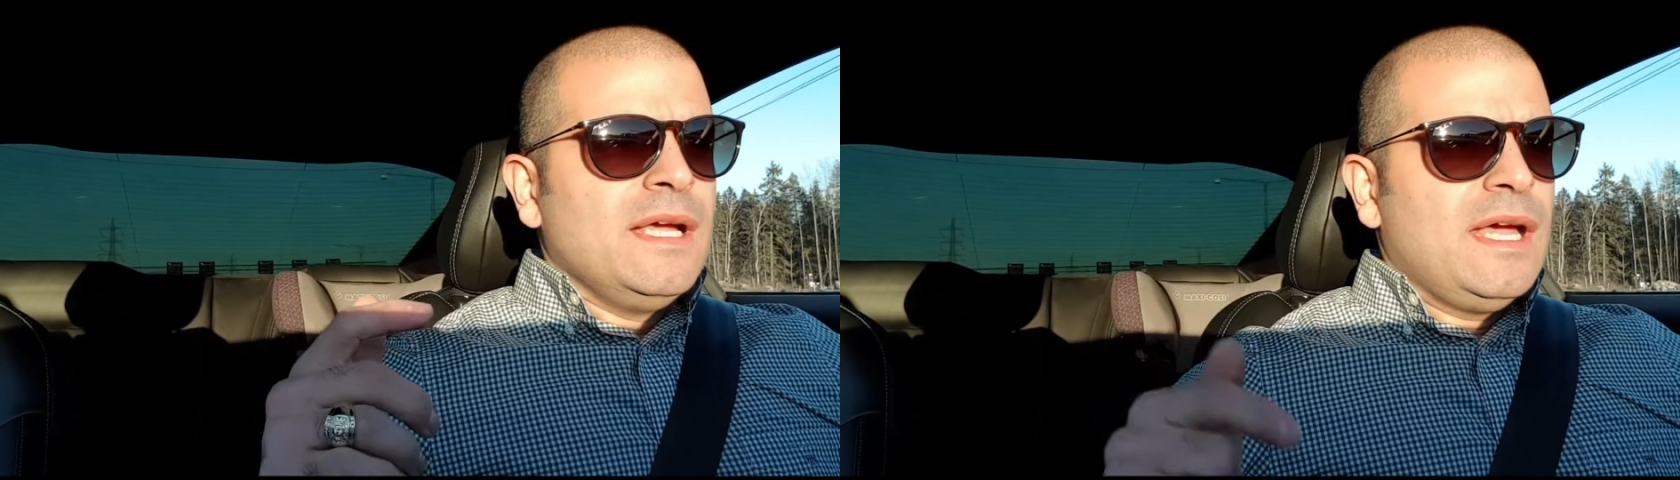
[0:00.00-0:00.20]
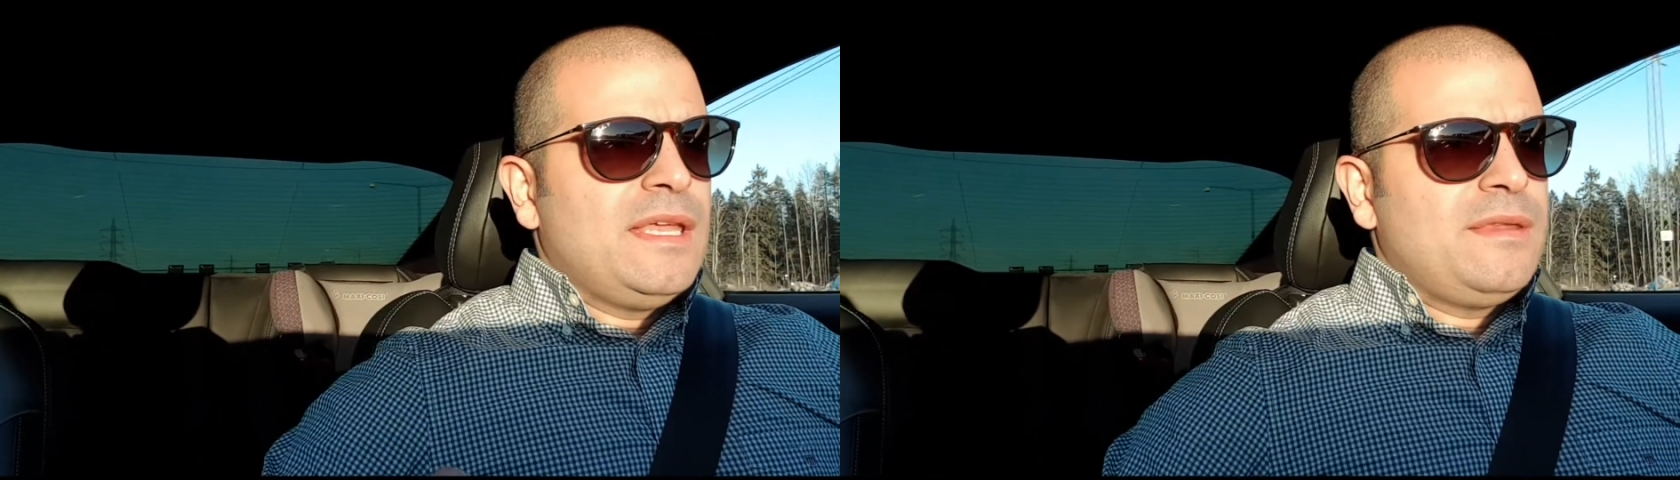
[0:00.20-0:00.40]

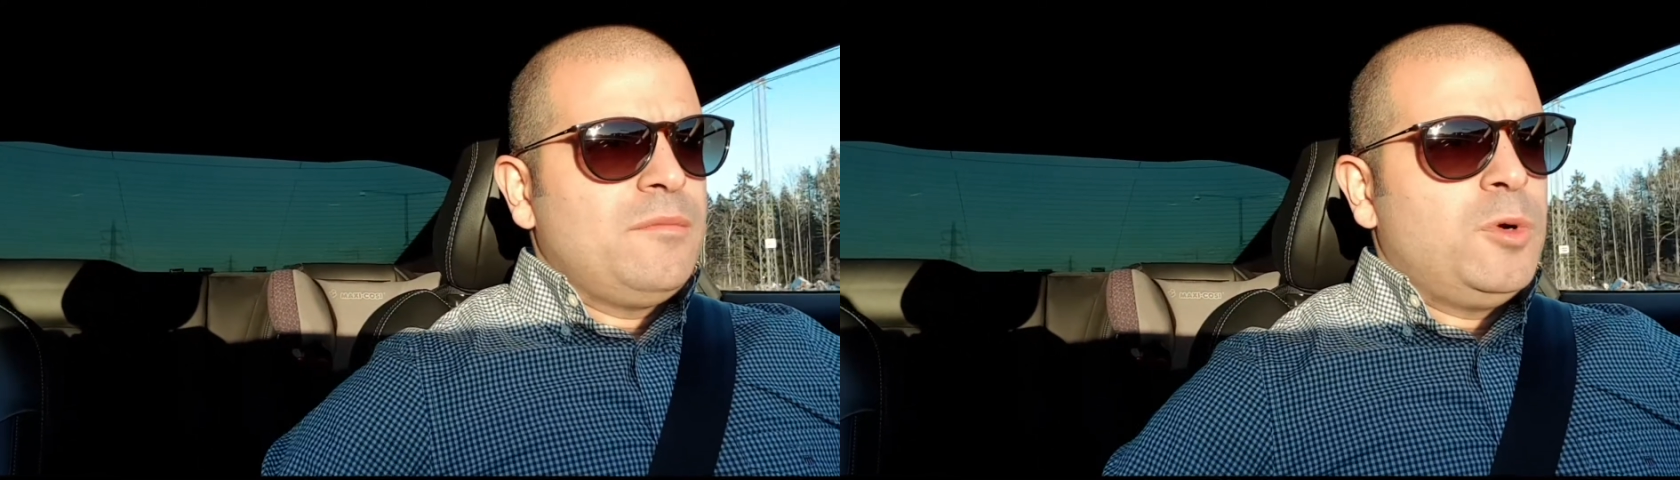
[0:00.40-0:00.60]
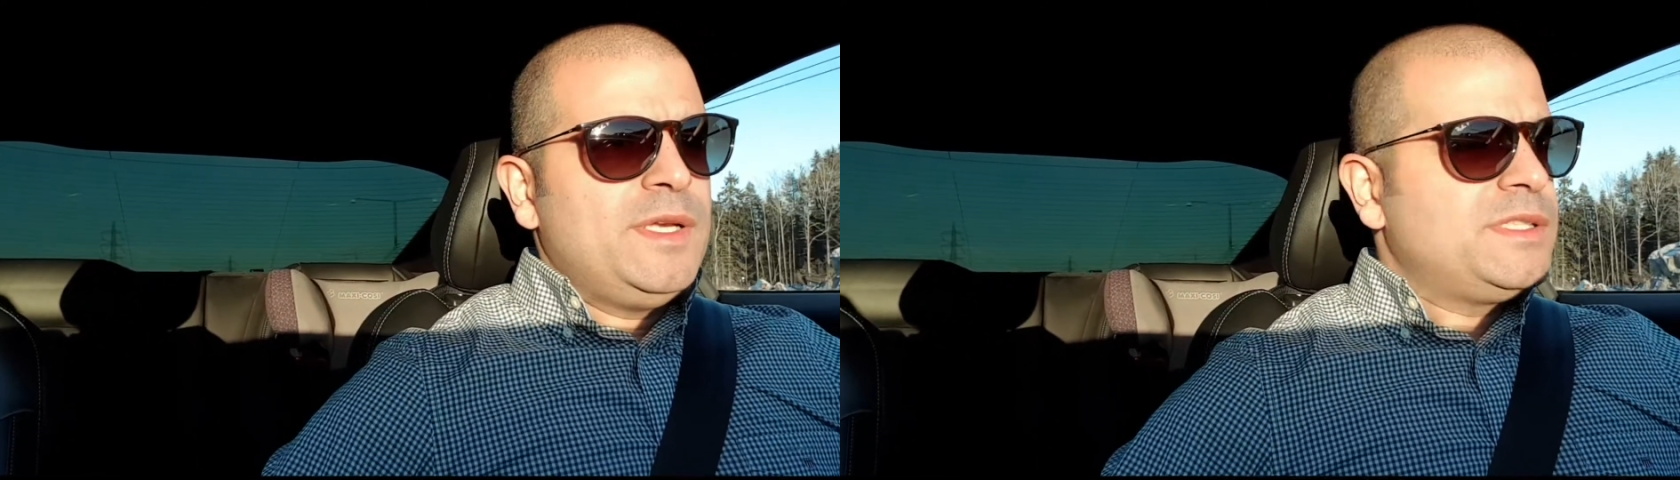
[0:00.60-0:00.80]
And the
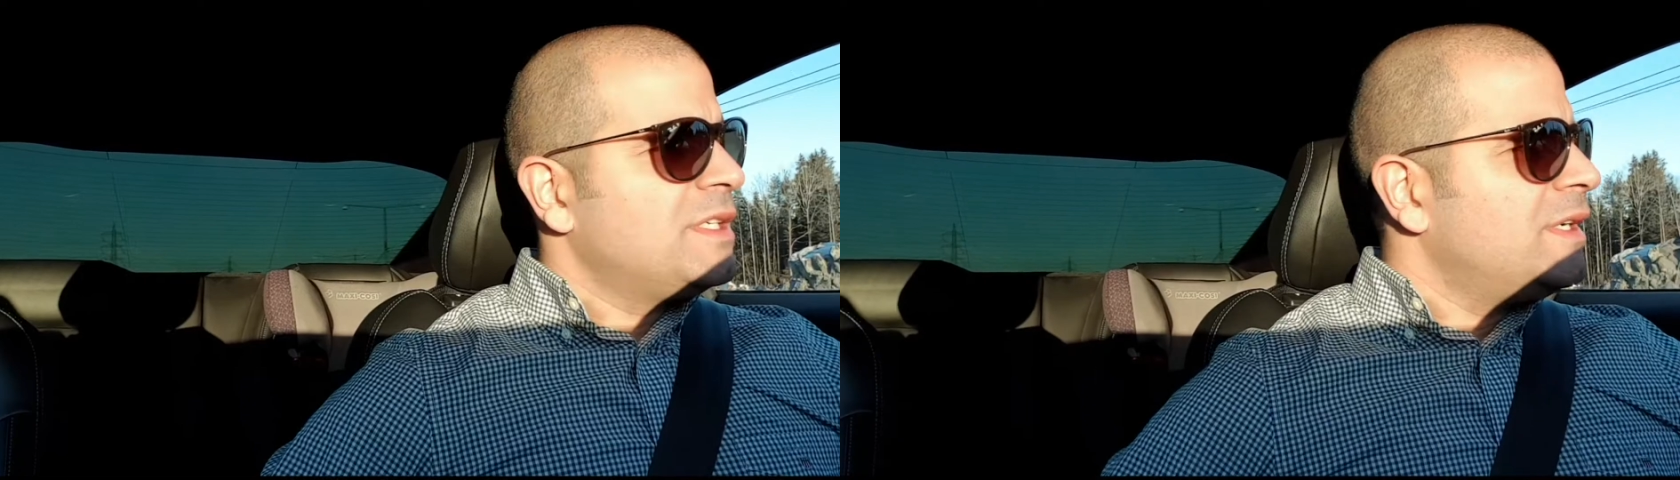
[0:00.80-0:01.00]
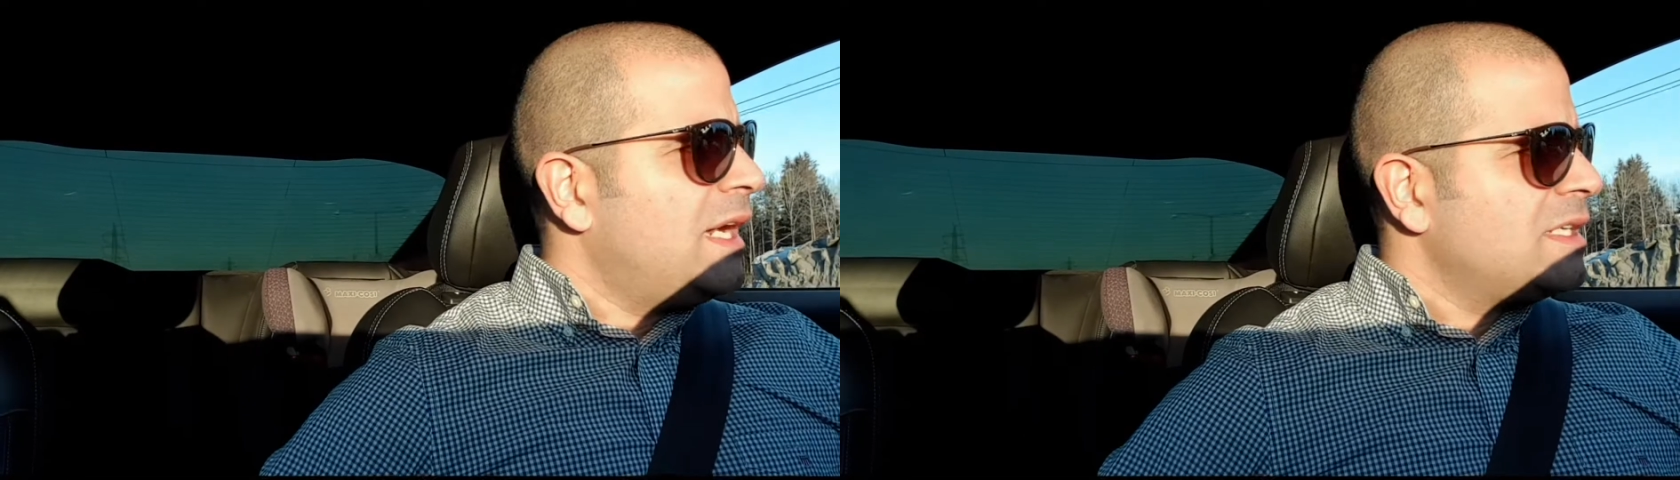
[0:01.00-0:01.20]

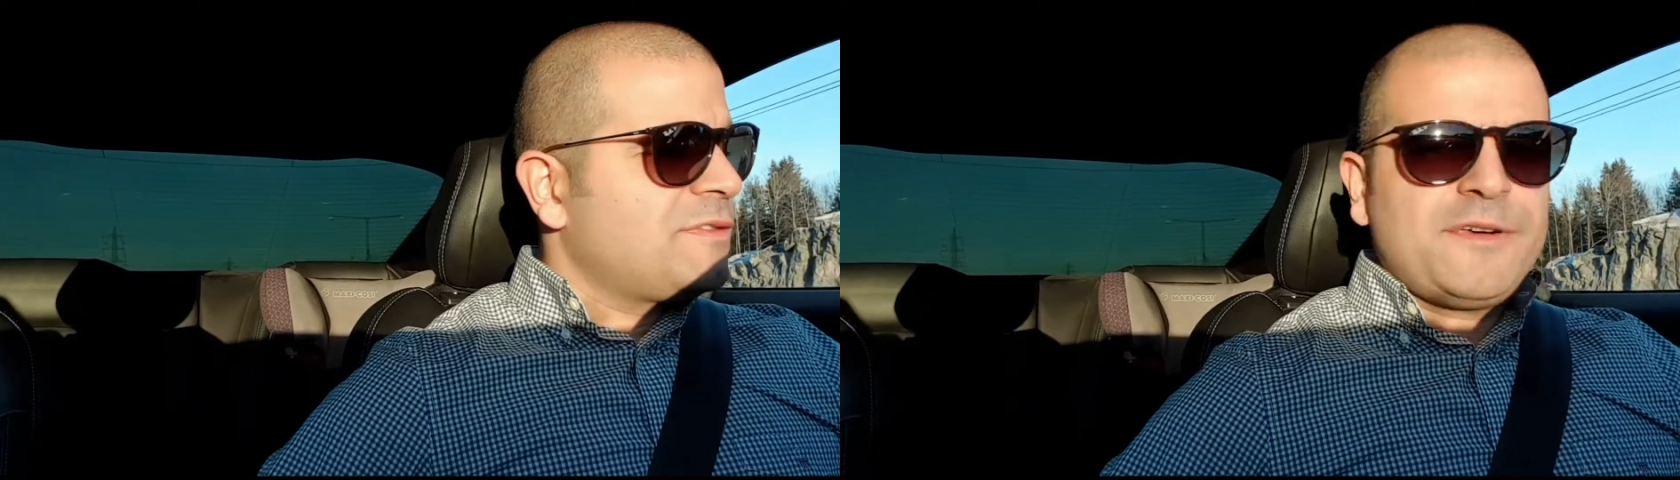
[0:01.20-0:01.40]
winter has